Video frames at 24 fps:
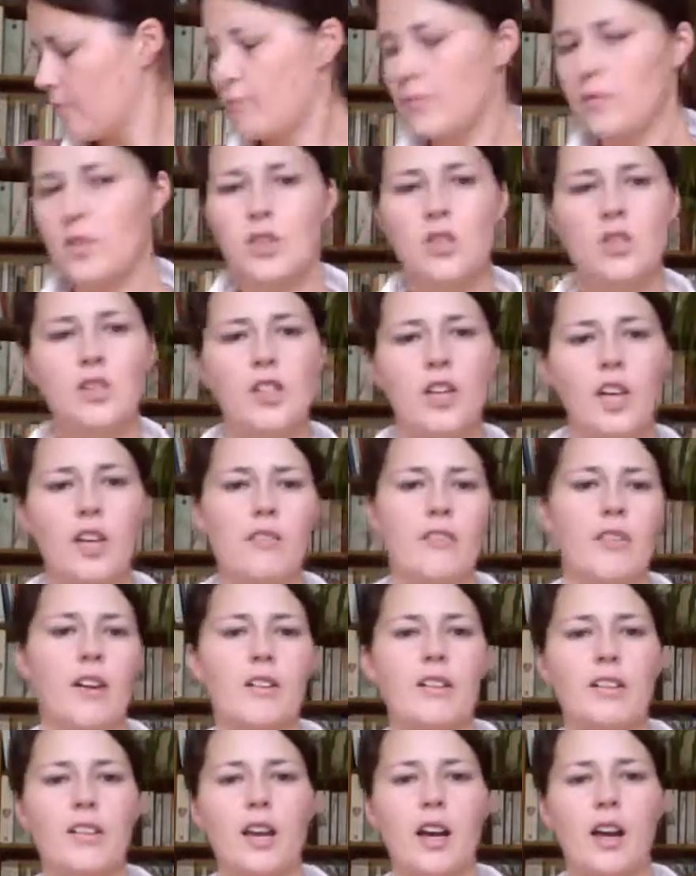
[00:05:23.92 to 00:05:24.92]
just to go
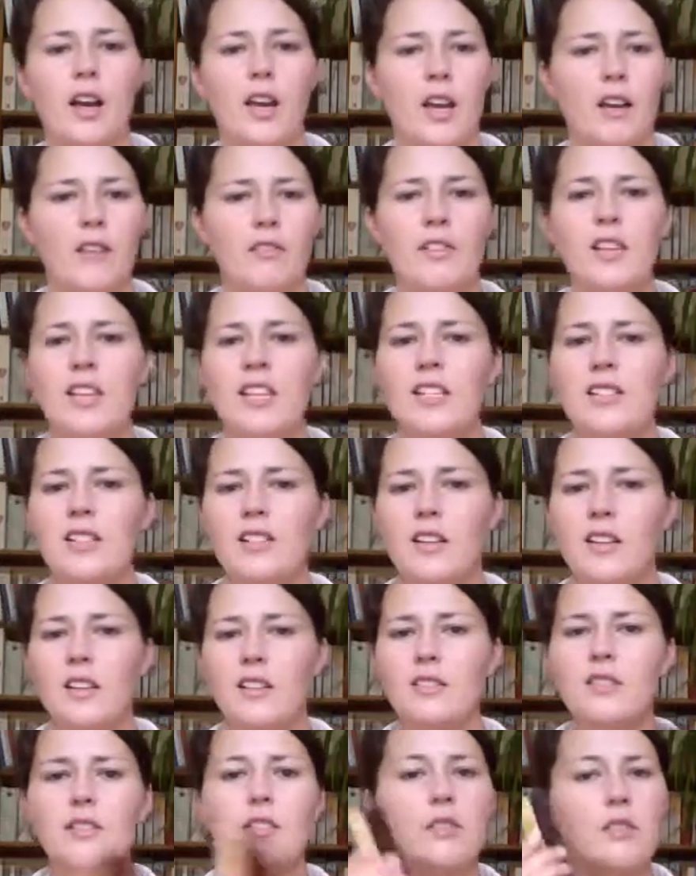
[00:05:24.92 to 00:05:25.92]
around the eye area, these are
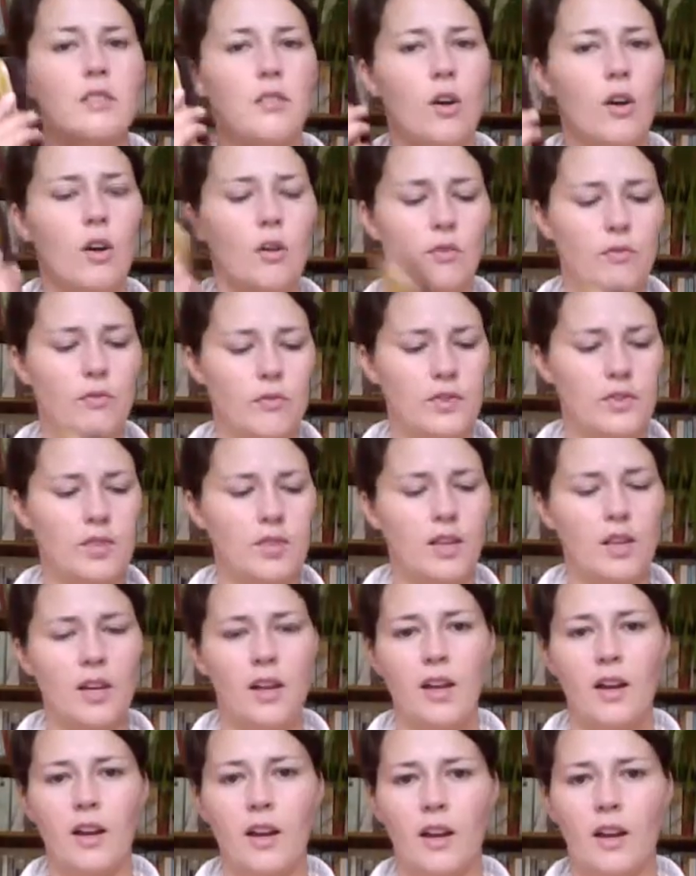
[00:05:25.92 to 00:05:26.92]
nice and soft.
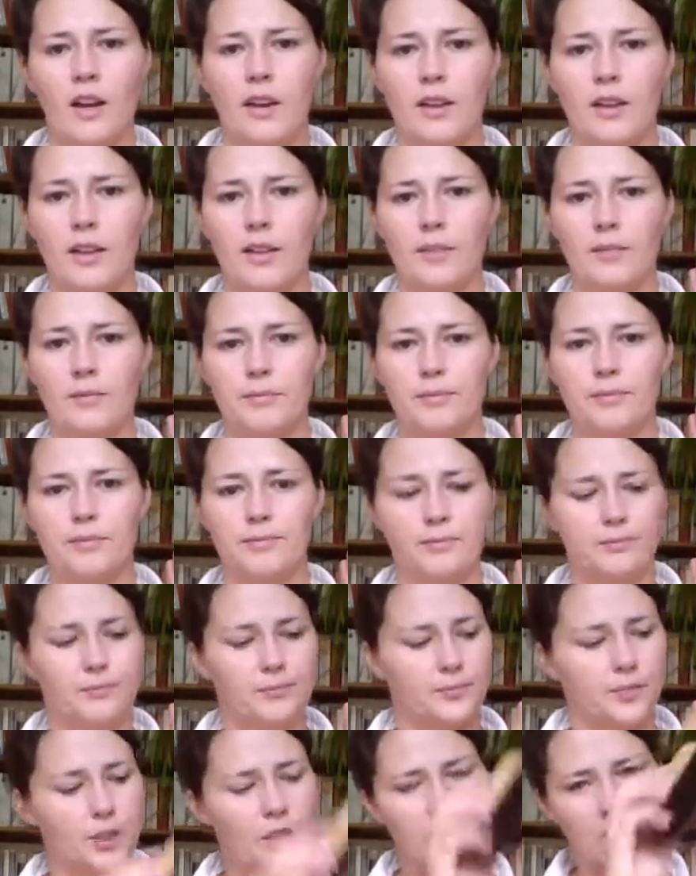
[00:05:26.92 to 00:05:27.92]

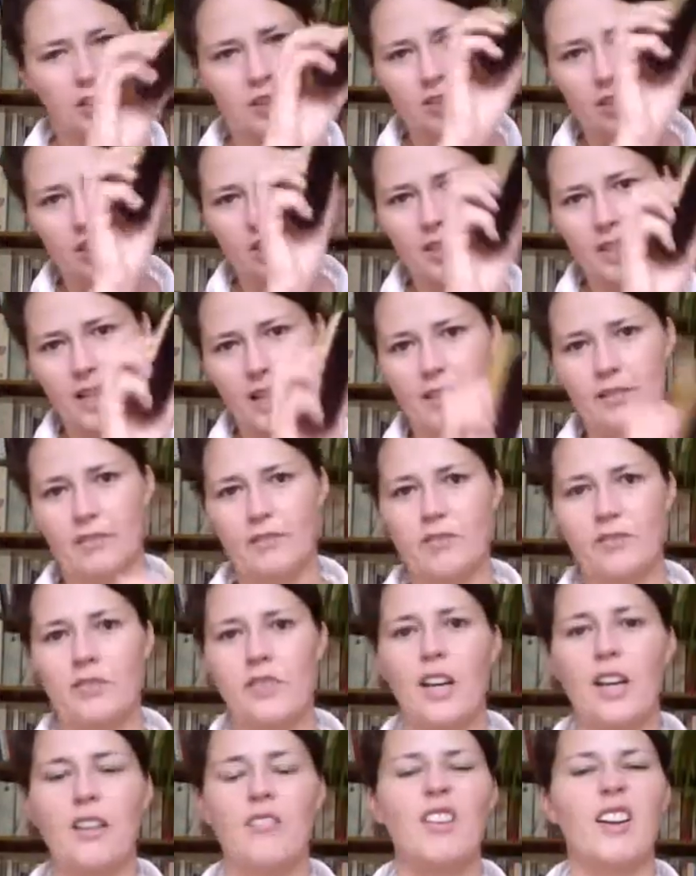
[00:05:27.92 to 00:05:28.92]
You can just get
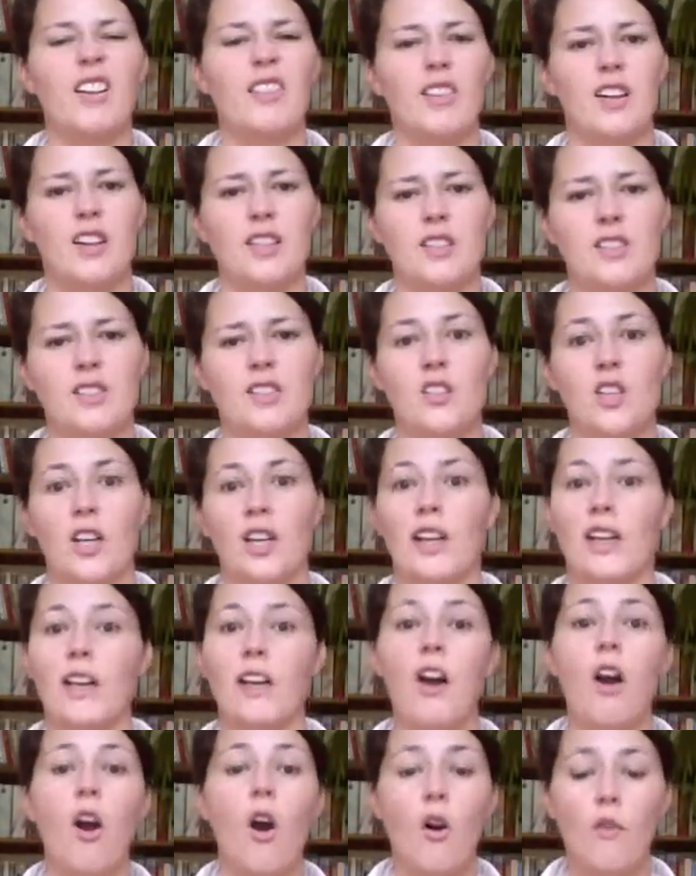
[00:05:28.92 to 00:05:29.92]
around nice and
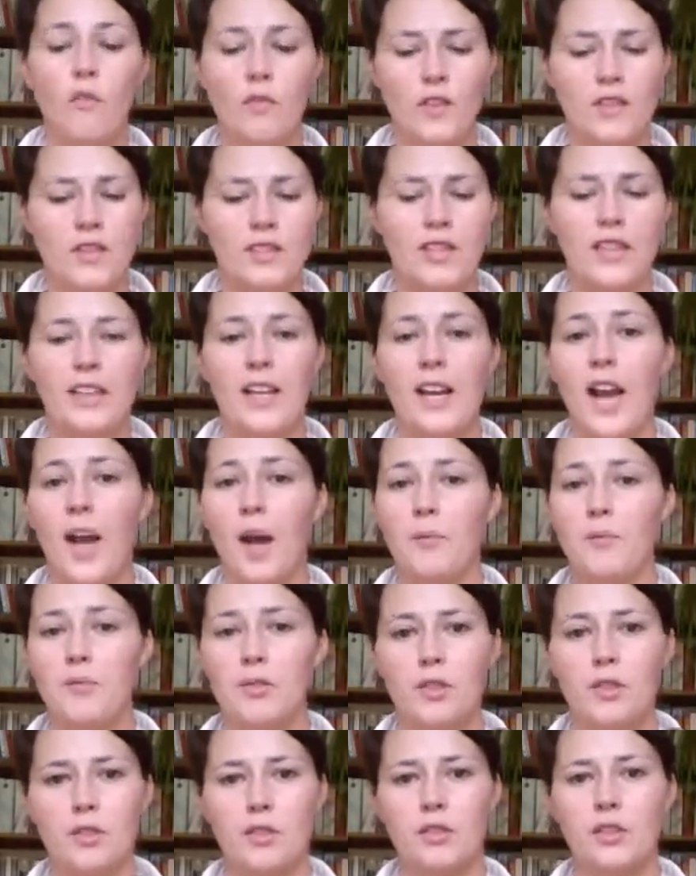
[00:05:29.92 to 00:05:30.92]
gently. Obviously,
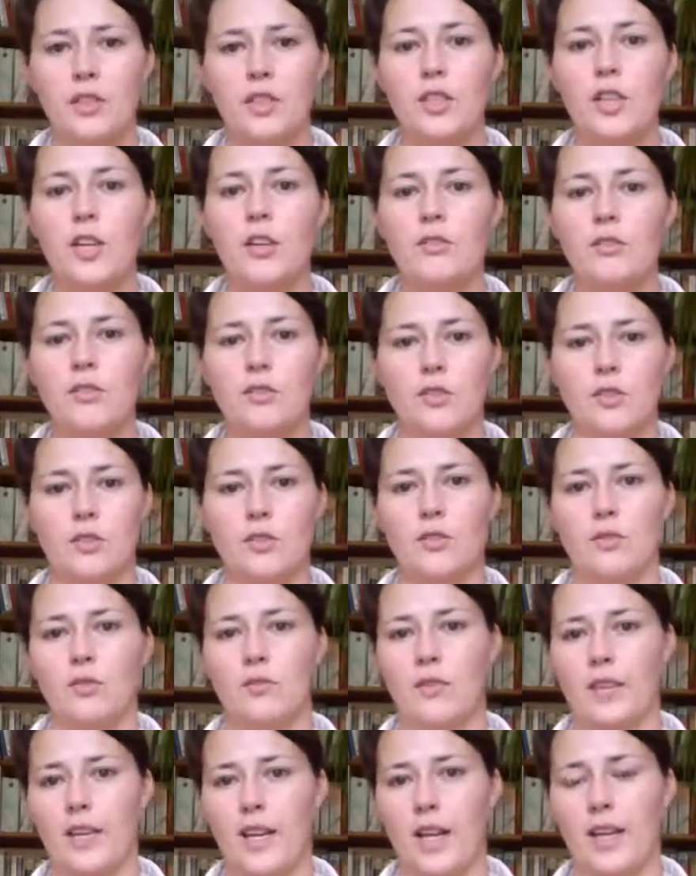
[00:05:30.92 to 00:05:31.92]
absolutely no use at all
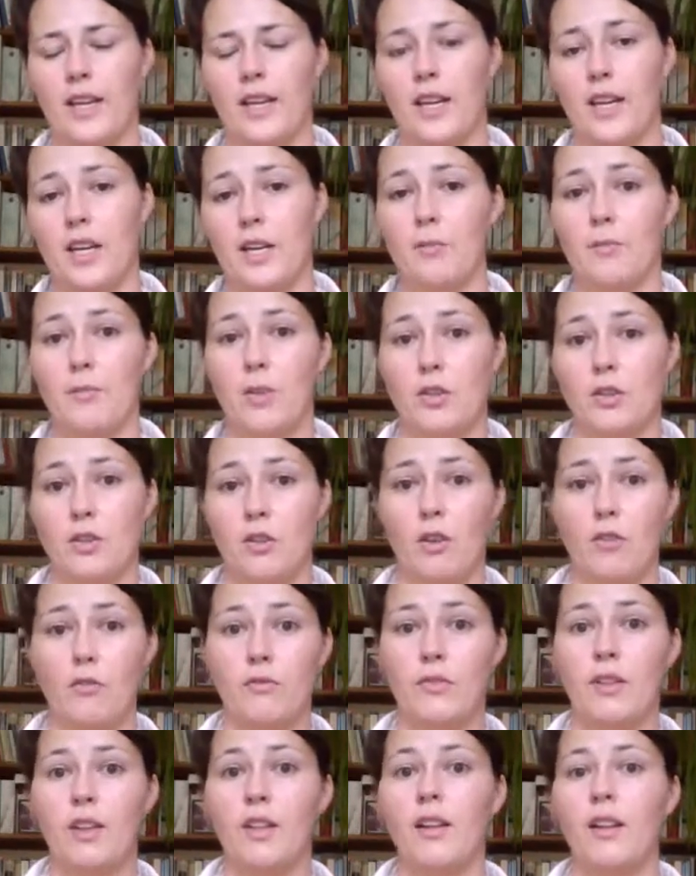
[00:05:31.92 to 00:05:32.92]
for getting any mud
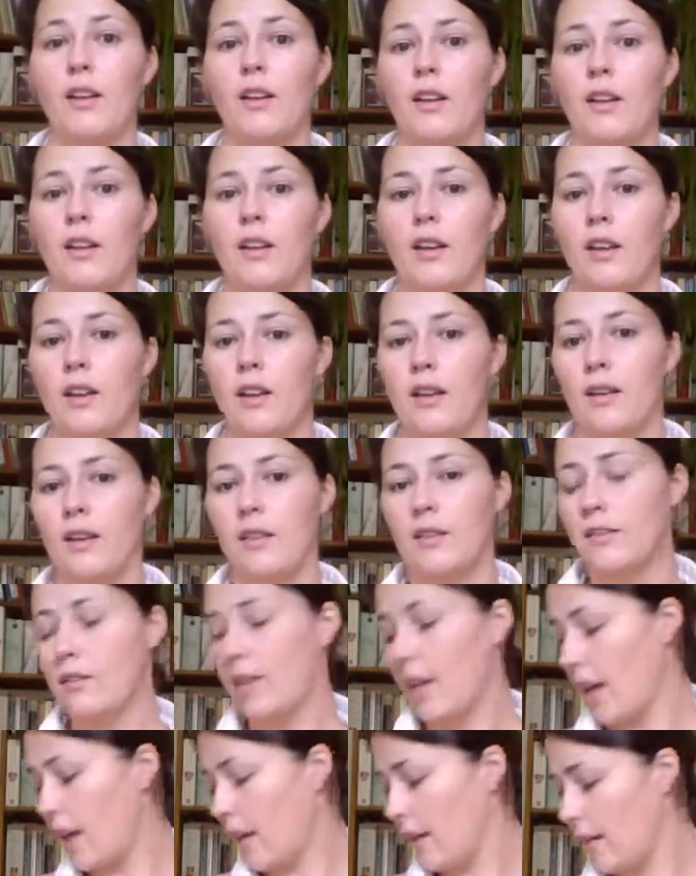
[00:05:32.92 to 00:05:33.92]
off.
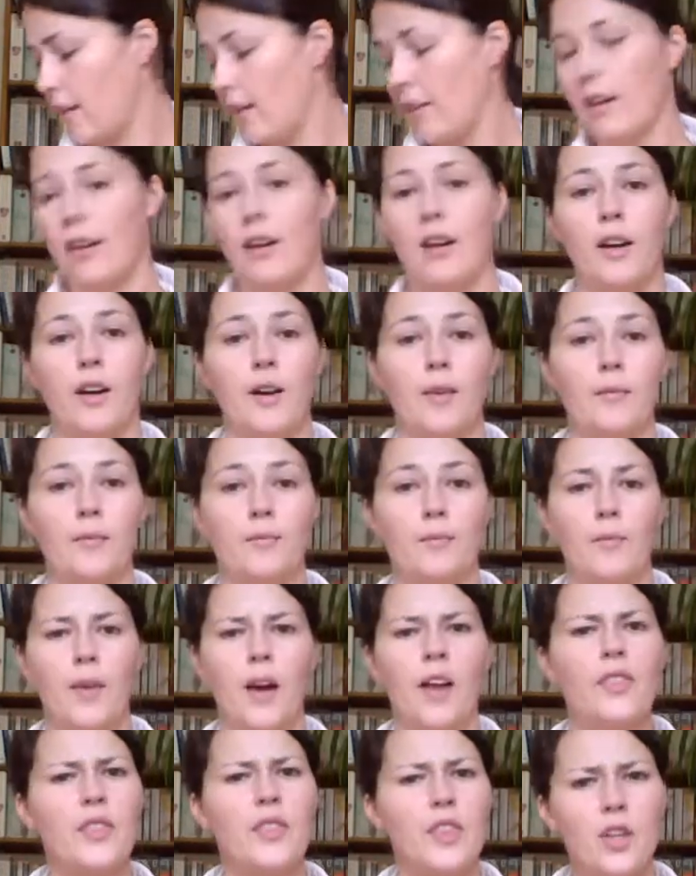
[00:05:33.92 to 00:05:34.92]
Then
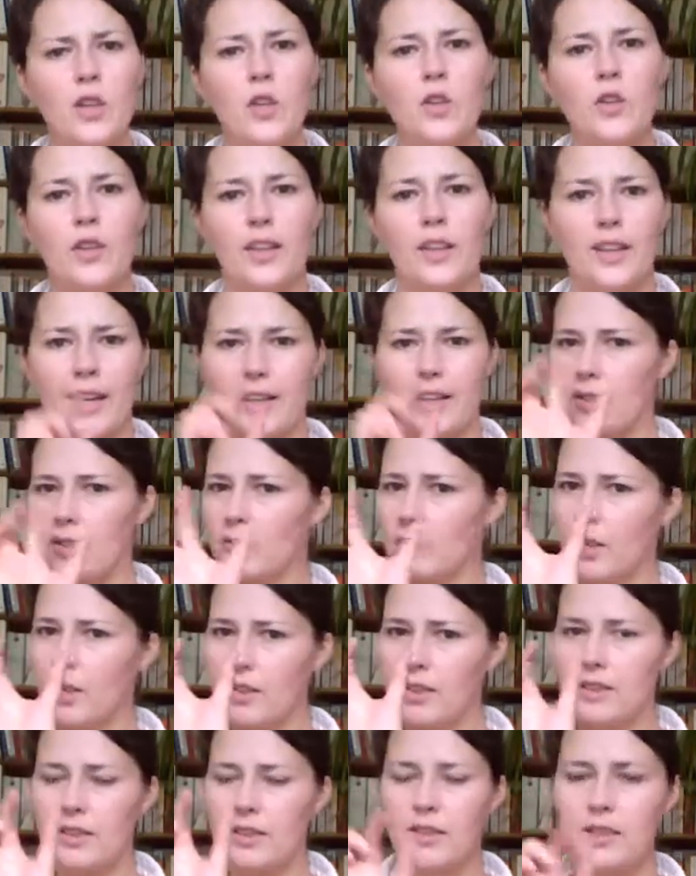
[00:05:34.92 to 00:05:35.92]
I think you can get some
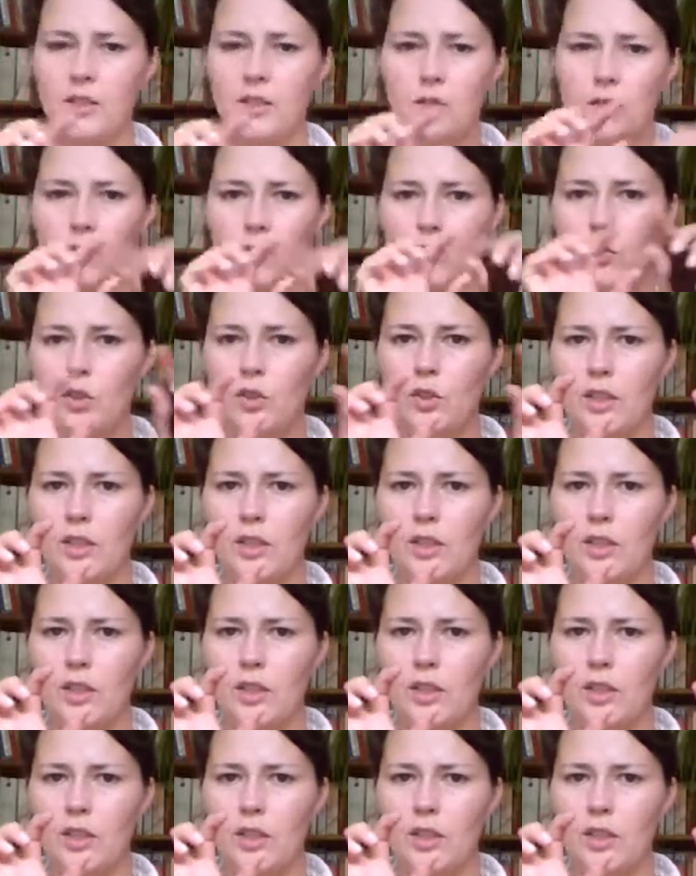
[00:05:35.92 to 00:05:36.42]
nice little